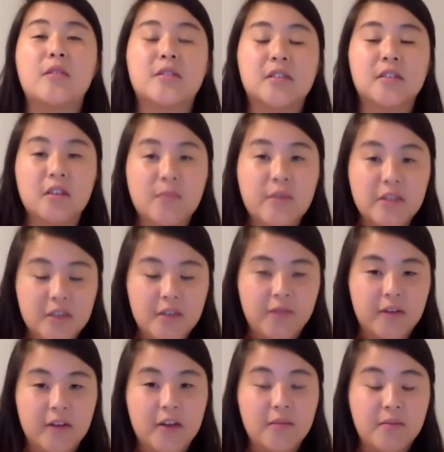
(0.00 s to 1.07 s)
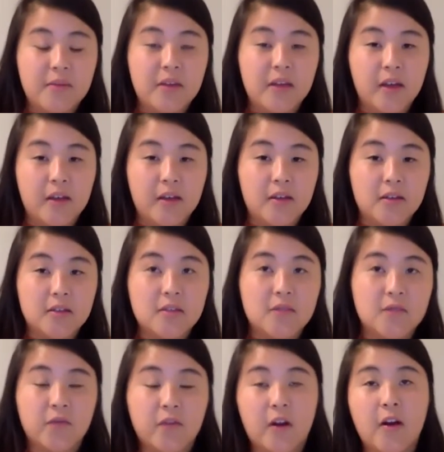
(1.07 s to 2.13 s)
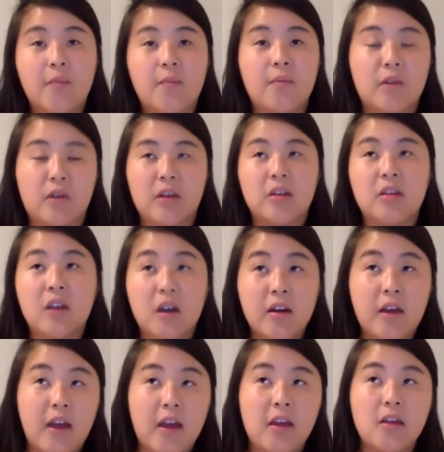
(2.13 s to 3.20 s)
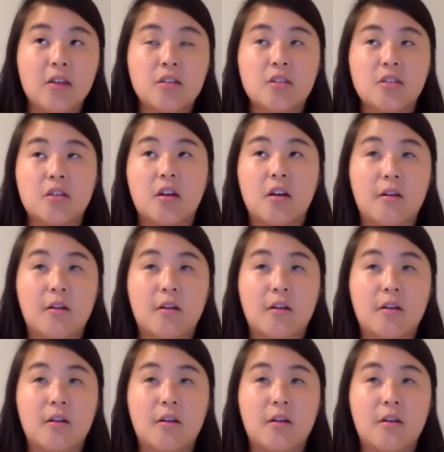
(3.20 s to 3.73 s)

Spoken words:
a little bit different because from a young age,